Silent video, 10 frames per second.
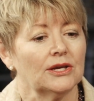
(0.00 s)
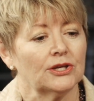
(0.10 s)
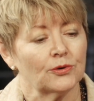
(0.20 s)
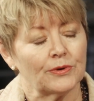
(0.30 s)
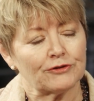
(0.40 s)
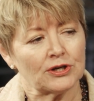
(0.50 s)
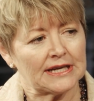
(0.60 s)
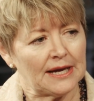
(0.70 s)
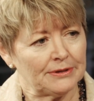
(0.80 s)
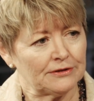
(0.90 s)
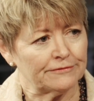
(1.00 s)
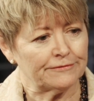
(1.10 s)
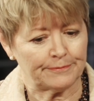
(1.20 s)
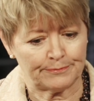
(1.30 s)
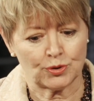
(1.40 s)
You know, we've got a couple of
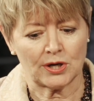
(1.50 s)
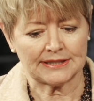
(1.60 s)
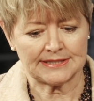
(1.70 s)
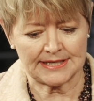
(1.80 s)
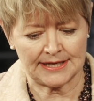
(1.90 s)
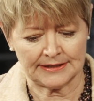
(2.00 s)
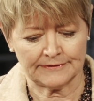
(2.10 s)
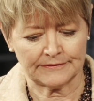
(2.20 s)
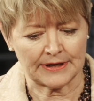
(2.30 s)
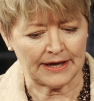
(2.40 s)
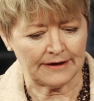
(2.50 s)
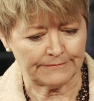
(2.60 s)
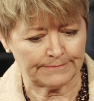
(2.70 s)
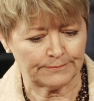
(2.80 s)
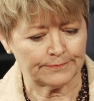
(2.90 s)
products in
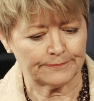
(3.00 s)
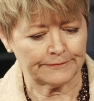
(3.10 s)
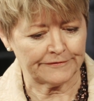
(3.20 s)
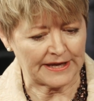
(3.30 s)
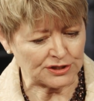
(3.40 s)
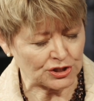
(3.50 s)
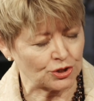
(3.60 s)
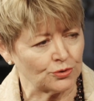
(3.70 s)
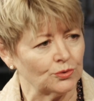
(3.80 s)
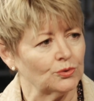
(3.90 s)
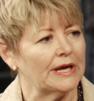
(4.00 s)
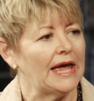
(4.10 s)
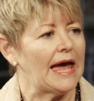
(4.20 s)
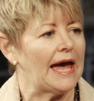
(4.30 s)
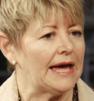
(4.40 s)
phase two,
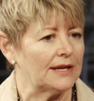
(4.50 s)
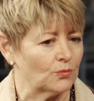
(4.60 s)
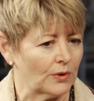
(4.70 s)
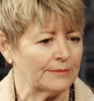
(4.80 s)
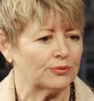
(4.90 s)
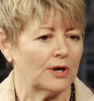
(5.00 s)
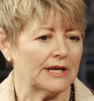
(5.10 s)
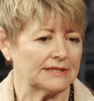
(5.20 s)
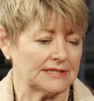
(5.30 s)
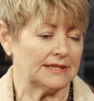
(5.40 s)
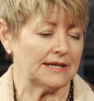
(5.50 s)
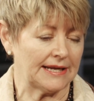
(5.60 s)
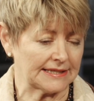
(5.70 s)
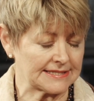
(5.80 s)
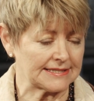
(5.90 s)
and one product, a
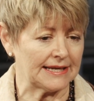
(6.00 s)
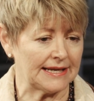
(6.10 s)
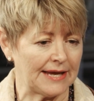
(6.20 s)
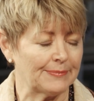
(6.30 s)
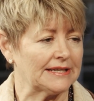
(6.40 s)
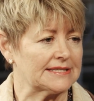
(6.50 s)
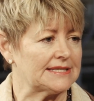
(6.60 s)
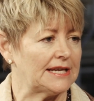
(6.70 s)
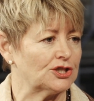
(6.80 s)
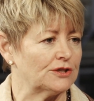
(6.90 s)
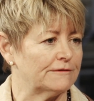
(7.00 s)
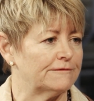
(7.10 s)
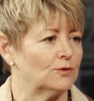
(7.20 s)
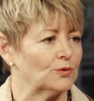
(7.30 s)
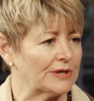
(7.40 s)
label extension for